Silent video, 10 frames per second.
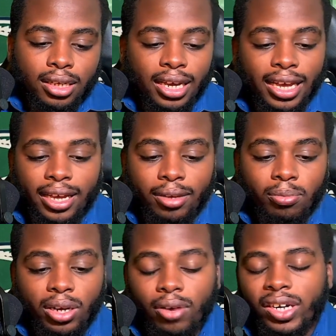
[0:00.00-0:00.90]
And
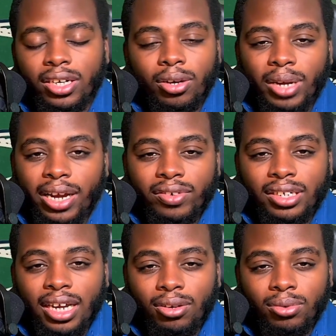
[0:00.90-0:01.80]
we already know where Aaron
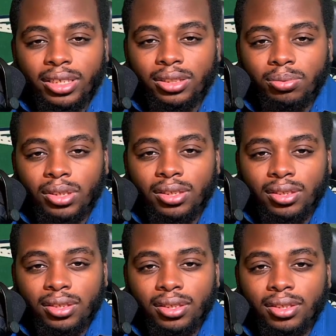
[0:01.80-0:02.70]
Donald is with
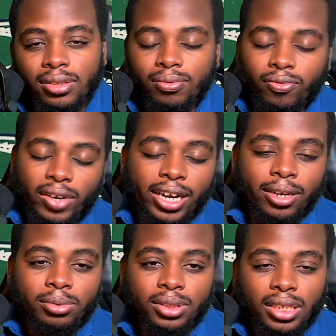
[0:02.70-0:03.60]
the
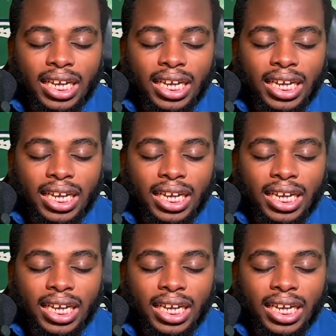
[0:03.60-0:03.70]
Rams.